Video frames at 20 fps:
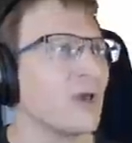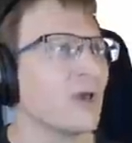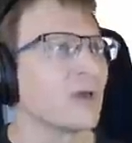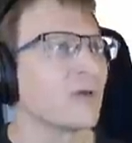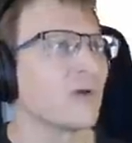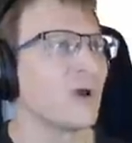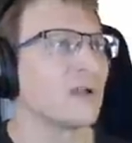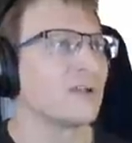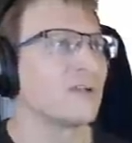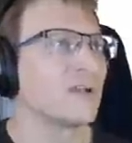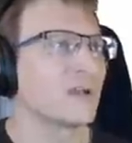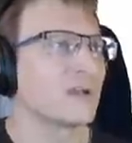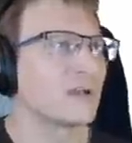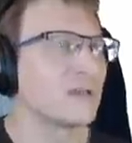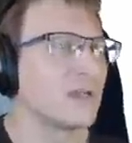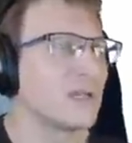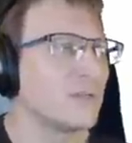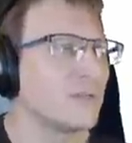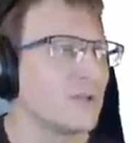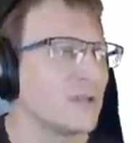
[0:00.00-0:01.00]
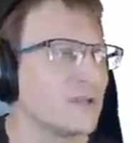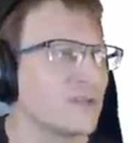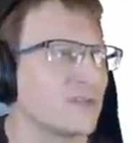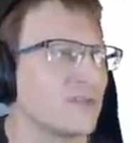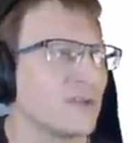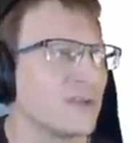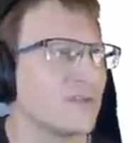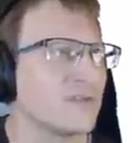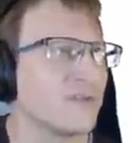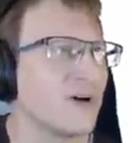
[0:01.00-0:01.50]
Crytek claimed that
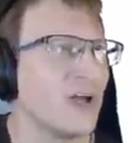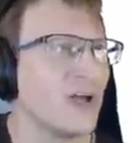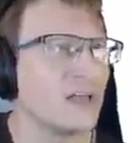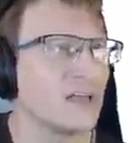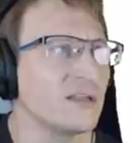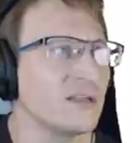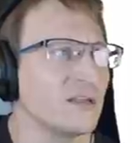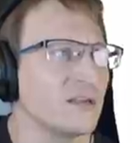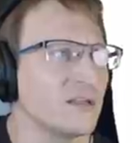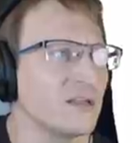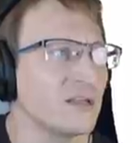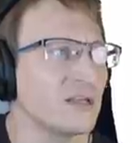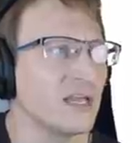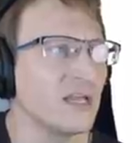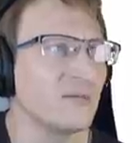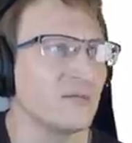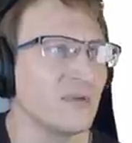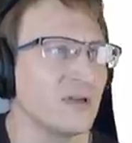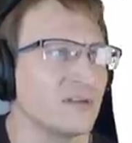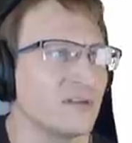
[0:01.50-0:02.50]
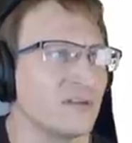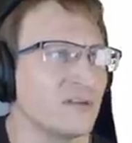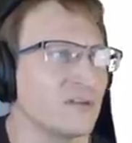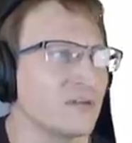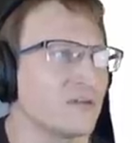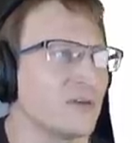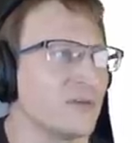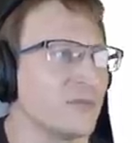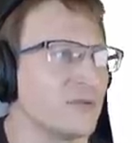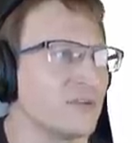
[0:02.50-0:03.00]
CIG violated the game license
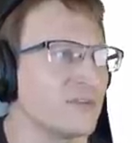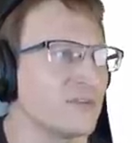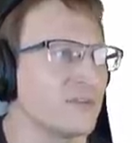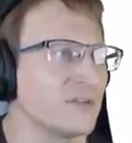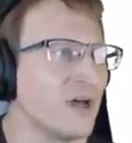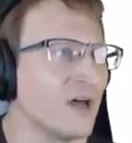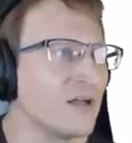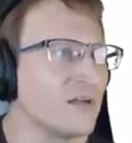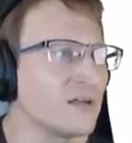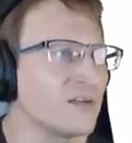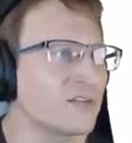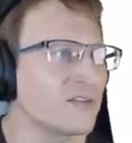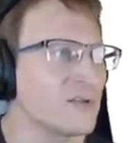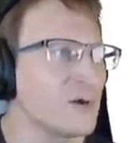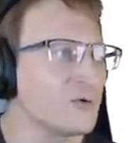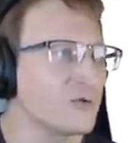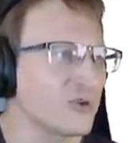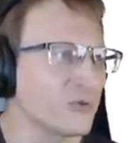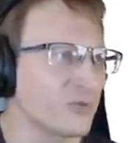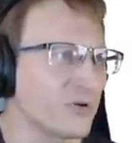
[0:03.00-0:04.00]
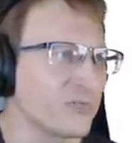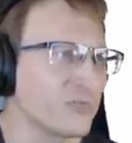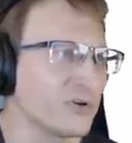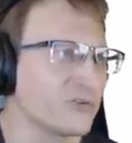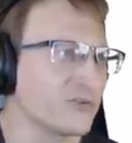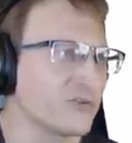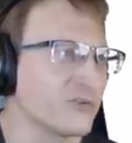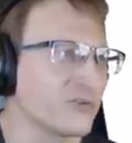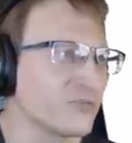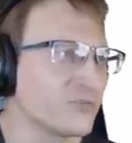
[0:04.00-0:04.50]
agreement's non disclosure
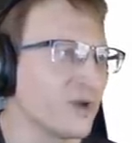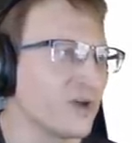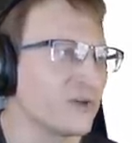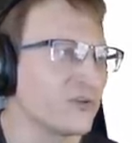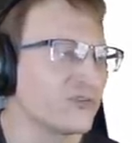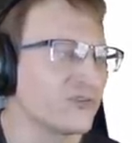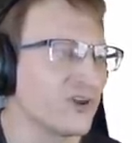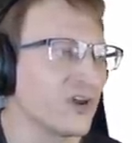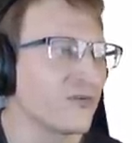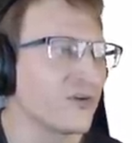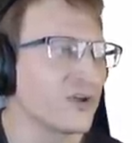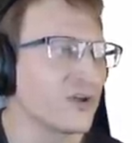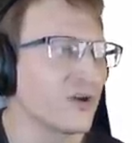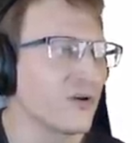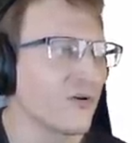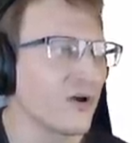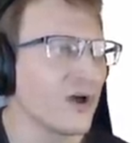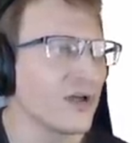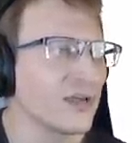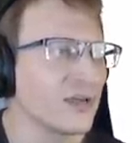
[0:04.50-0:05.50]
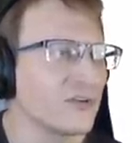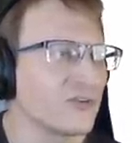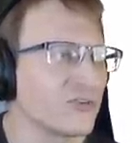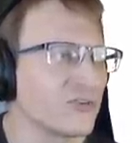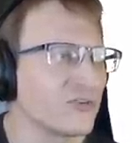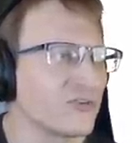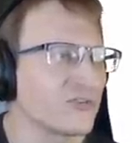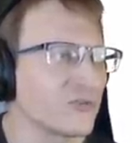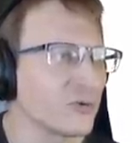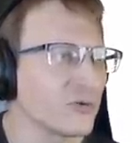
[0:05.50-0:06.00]
provisions by sharing
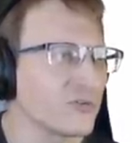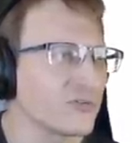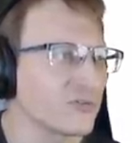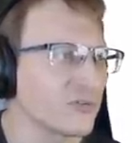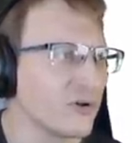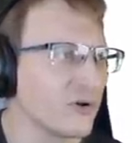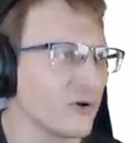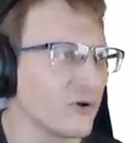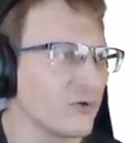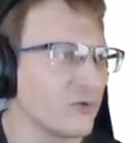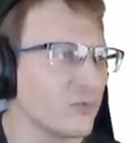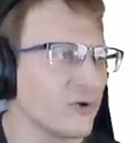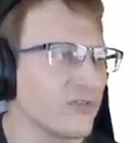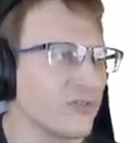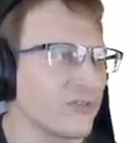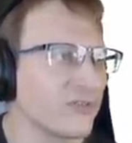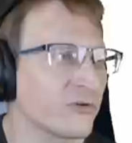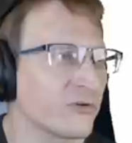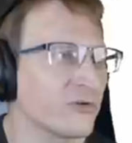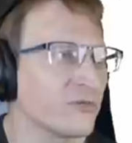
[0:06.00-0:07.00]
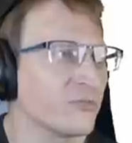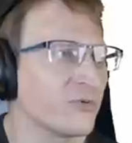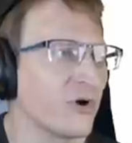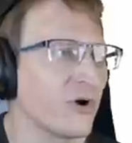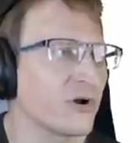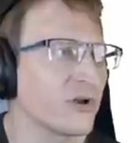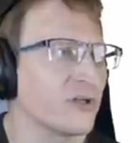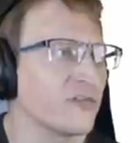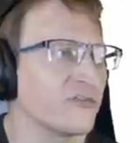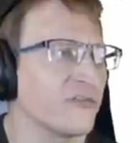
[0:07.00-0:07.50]
CryEngine source code with third
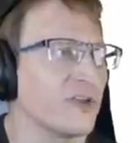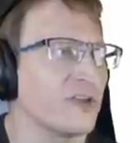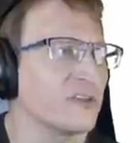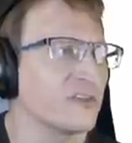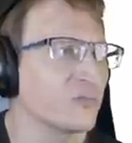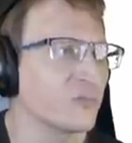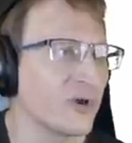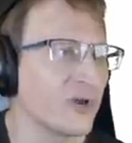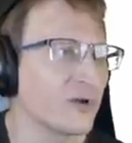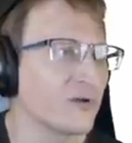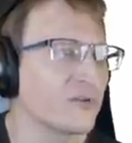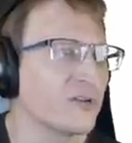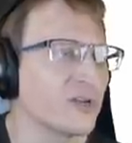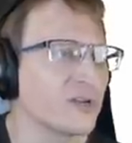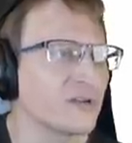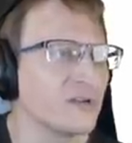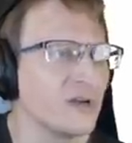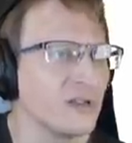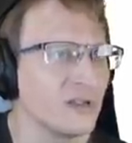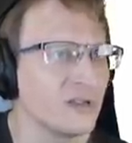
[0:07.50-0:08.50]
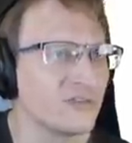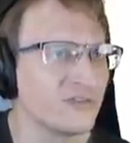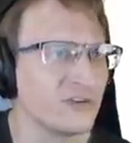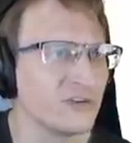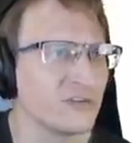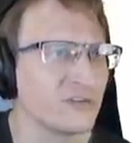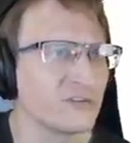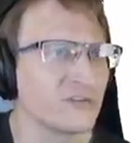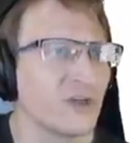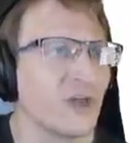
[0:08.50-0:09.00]
party faceware
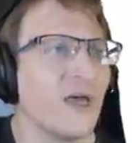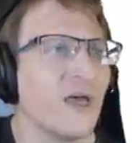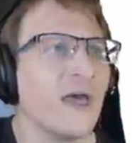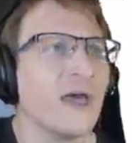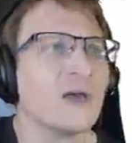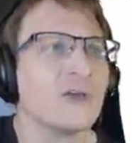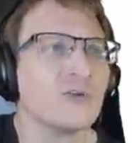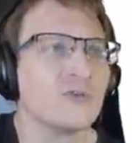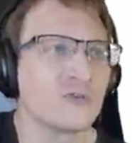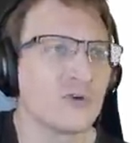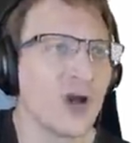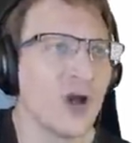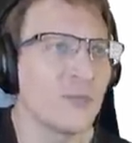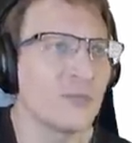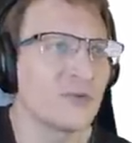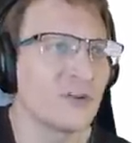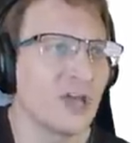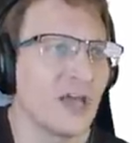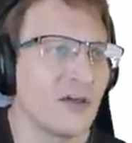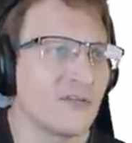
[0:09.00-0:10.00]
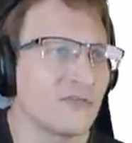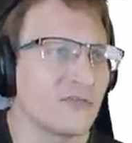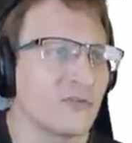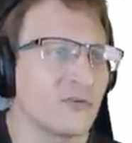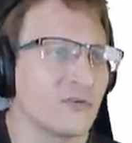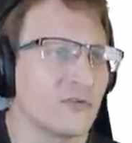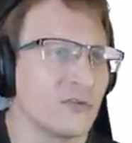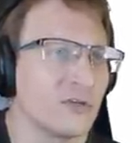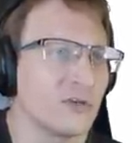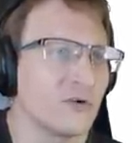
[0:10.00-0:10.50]
technologies dropped
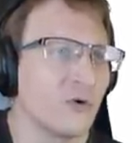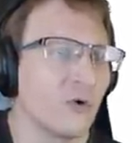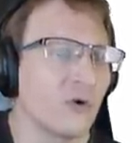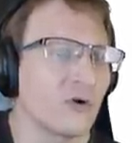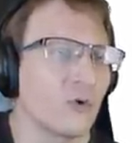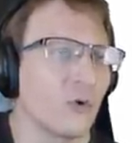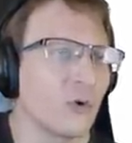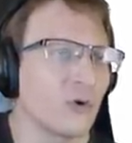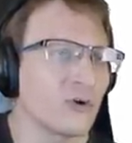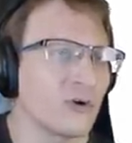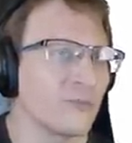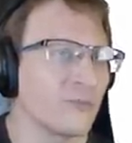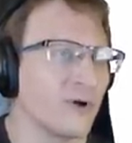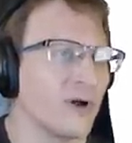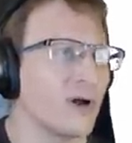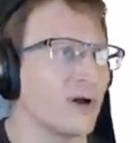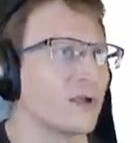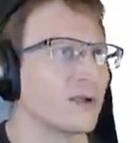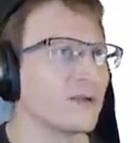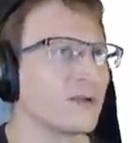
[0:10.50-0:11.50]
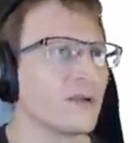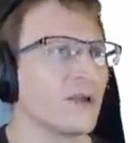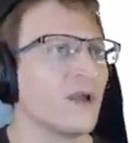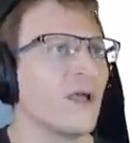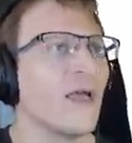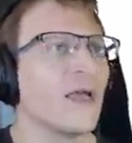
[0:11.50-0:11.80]
after the court ordered a bond.